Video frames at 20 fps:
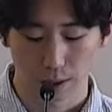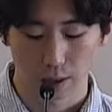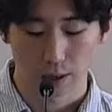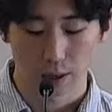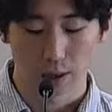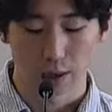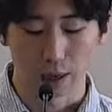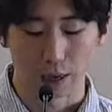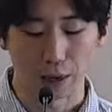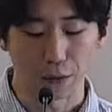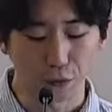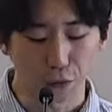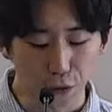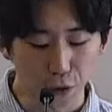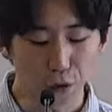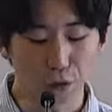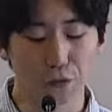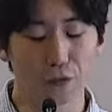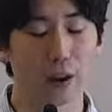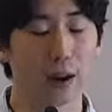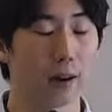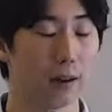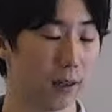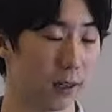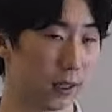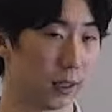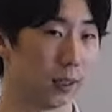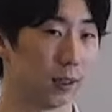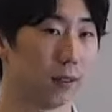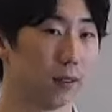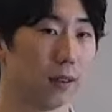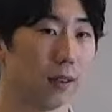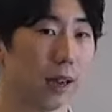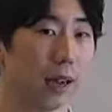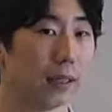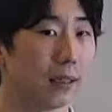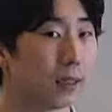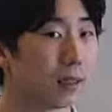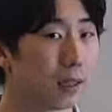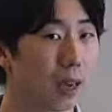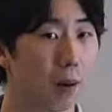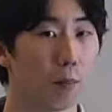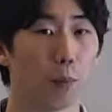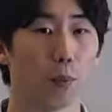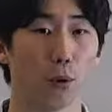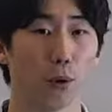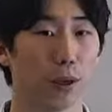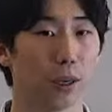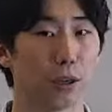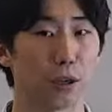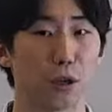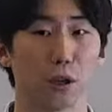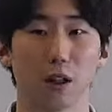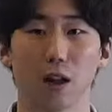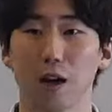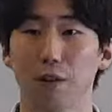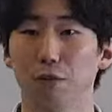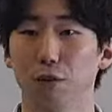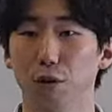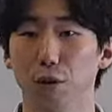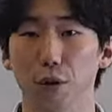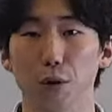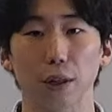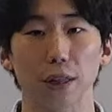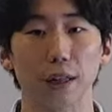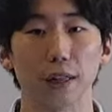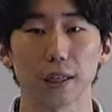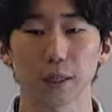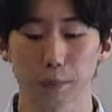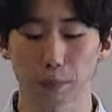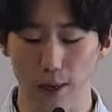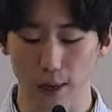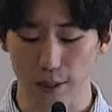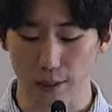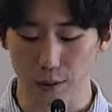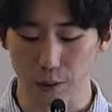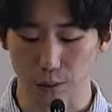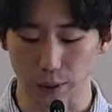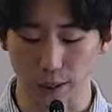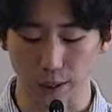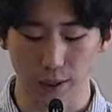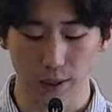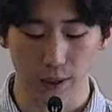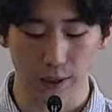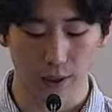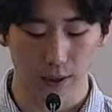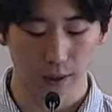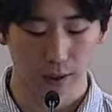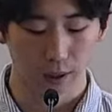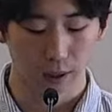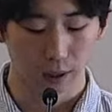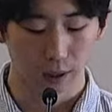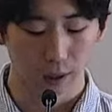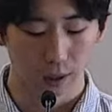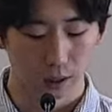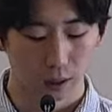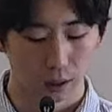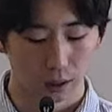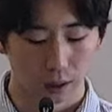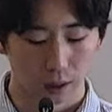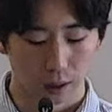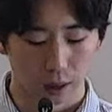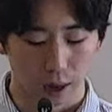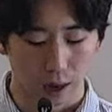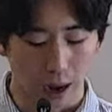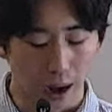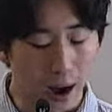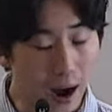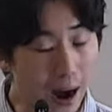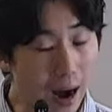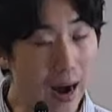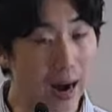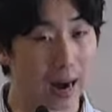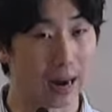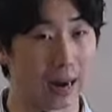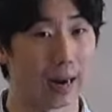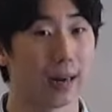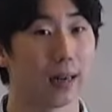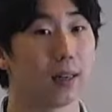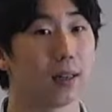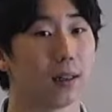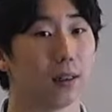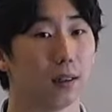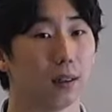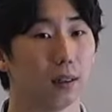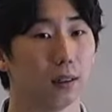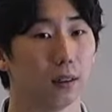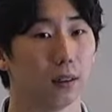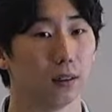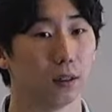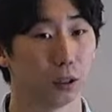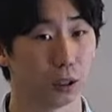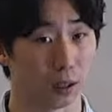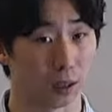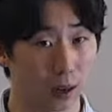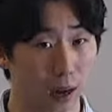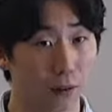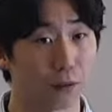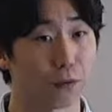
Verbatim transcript: If you found it at some point in your life or in this past week hard to love your